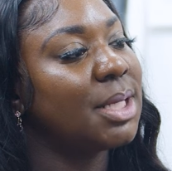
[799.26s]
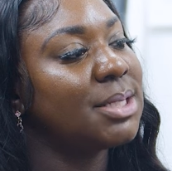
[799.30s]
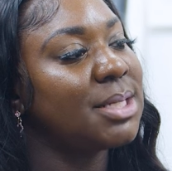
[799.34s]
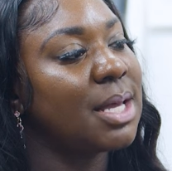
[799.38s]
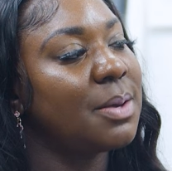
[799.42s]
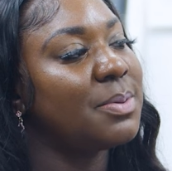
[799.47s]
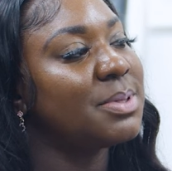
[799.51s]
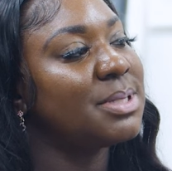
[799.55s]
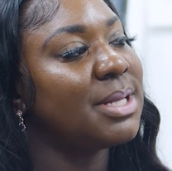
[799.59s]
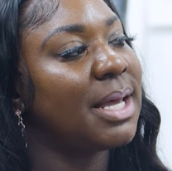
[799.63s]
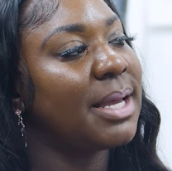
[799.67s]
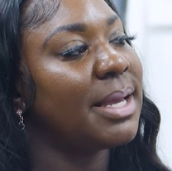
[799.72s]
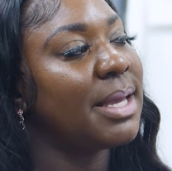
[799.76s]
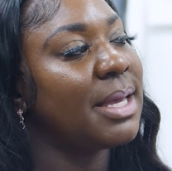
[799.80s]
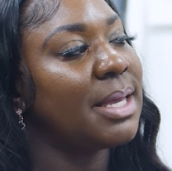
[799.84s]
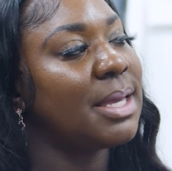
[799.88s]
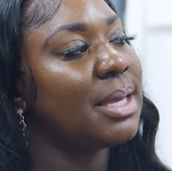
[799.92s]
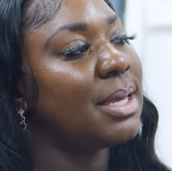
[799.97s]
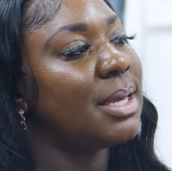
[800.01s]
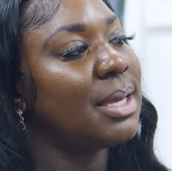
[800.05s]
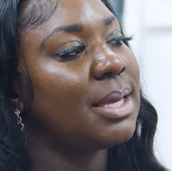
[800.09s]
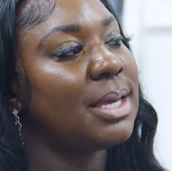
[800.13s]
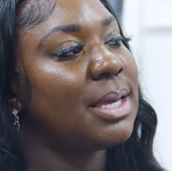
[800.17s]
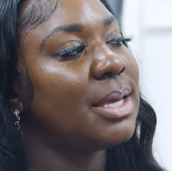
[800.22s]
Because I was like,
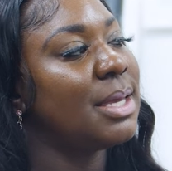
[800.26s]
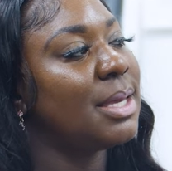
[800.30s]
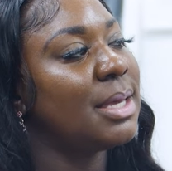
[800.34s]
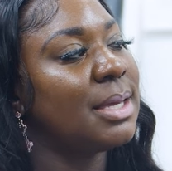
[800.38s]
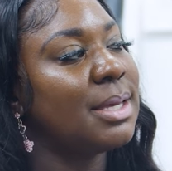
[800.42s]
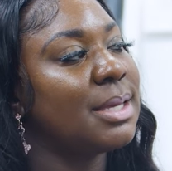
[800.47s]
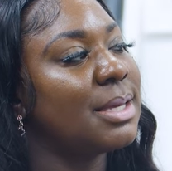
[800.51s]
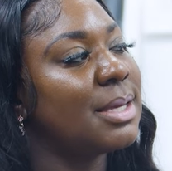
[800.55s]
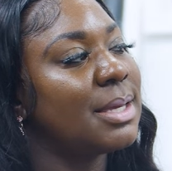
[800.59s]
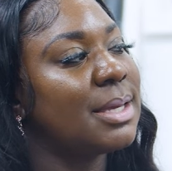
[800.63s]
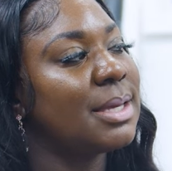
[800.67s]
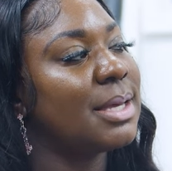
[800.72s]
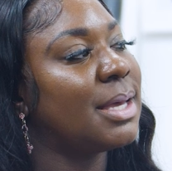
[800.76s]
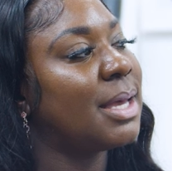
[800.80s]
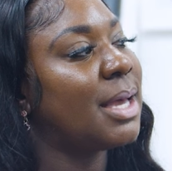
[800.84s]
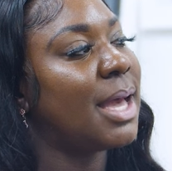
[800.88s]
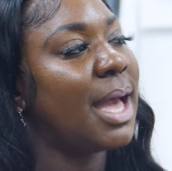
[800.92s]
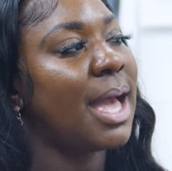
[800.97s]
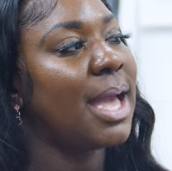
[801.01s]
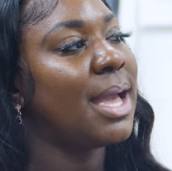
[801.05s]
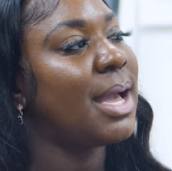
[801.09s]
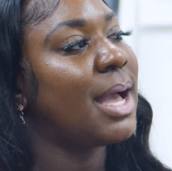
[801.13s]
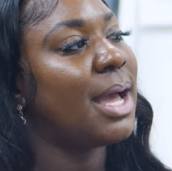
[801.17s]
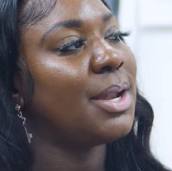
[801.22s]
I
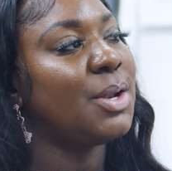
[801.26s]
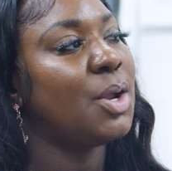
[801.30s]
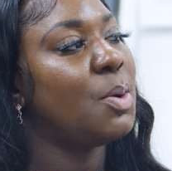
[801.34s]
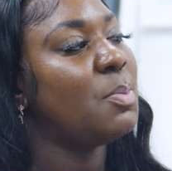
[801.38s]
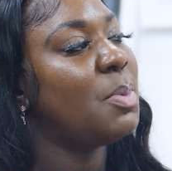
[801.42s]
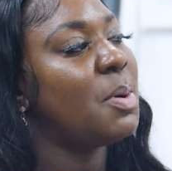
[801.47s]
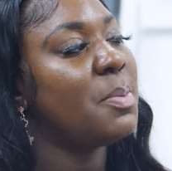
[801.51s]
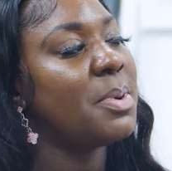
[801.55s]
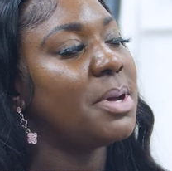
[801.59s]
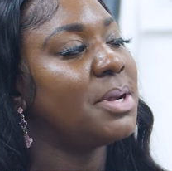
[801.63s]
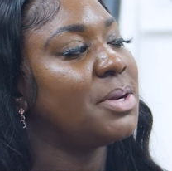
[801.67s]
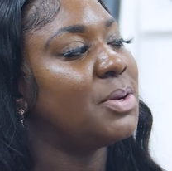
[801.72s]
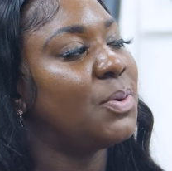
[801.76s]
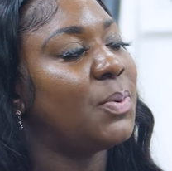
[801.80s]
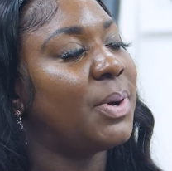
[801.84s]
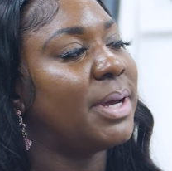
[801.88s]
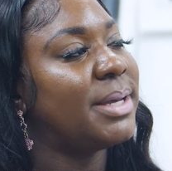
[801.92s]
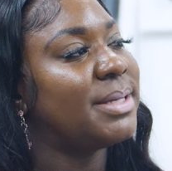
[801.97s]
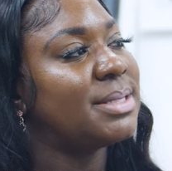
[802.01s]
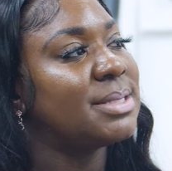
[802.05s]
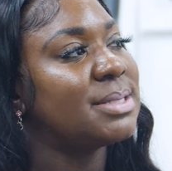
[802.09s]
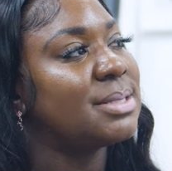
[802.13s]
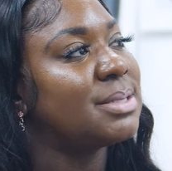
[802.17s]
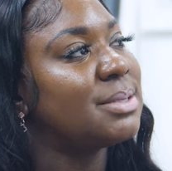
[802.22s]
ain't got no more money to
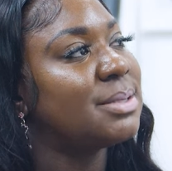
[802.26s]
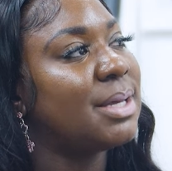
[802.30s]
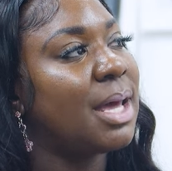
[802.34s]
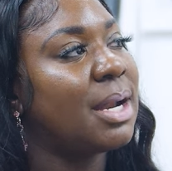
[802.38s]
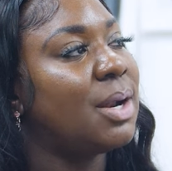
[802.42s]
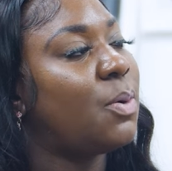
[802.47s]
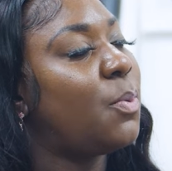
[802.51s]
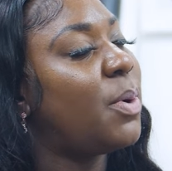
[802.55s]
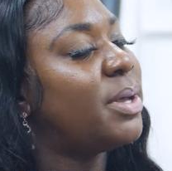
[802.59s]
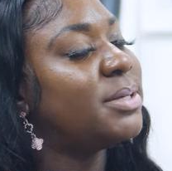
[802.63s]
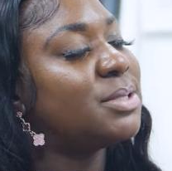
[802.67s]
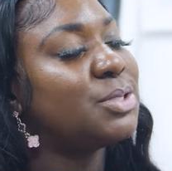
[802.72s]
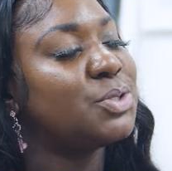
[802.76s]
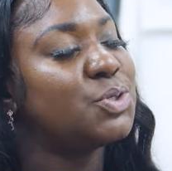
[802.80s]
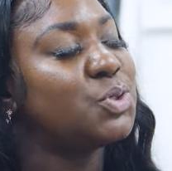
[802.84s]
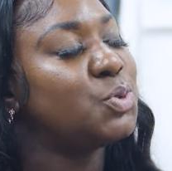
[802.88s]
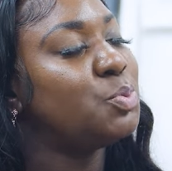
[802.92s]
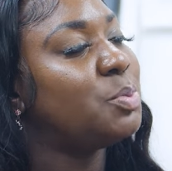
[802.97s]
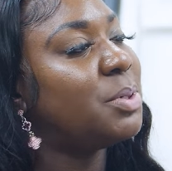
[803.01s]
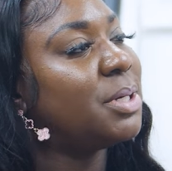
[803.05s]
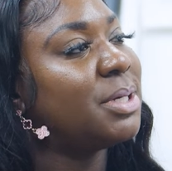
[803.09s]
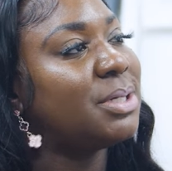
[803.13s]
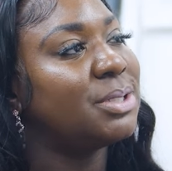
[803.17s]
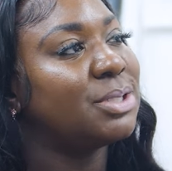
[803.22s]
waste. I done wasted
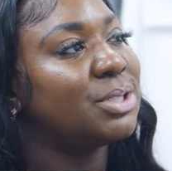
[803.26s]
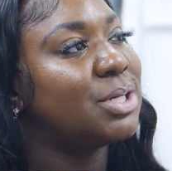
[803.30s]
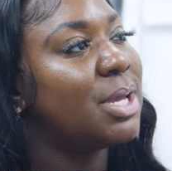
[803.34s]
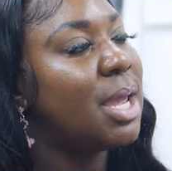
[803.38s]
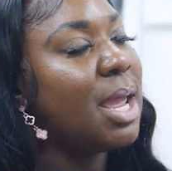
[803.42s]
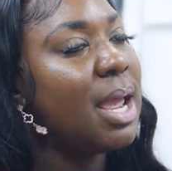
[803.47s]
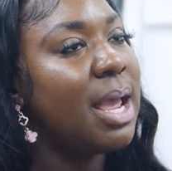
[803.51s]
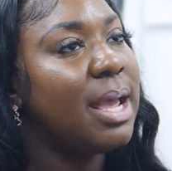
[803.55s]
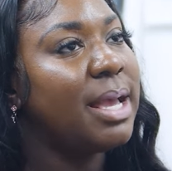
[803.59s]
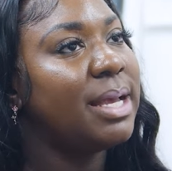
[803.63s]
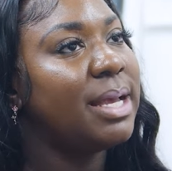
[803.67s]
too much.